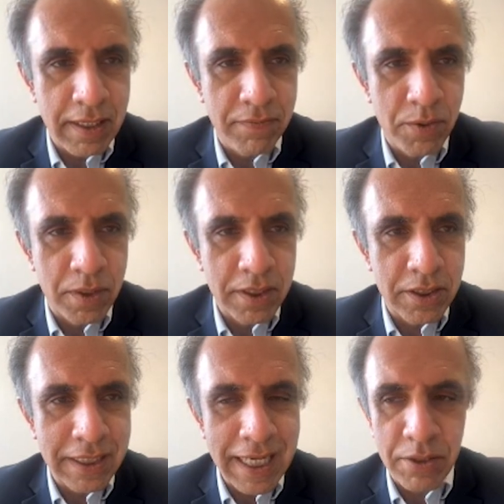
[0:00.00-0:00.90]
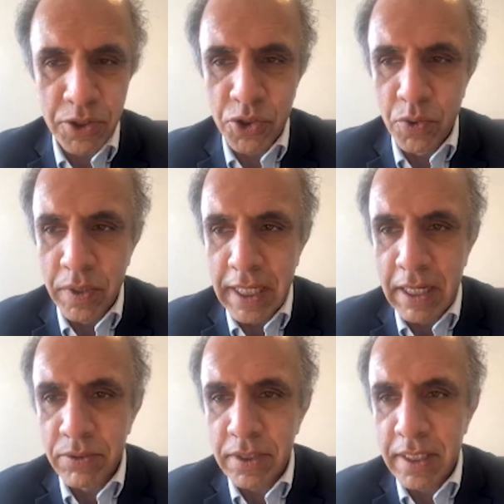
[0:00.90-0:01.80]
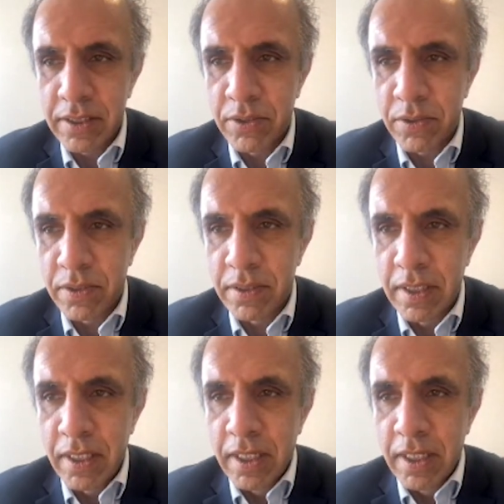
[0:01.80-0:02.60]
if you can get your story out and you can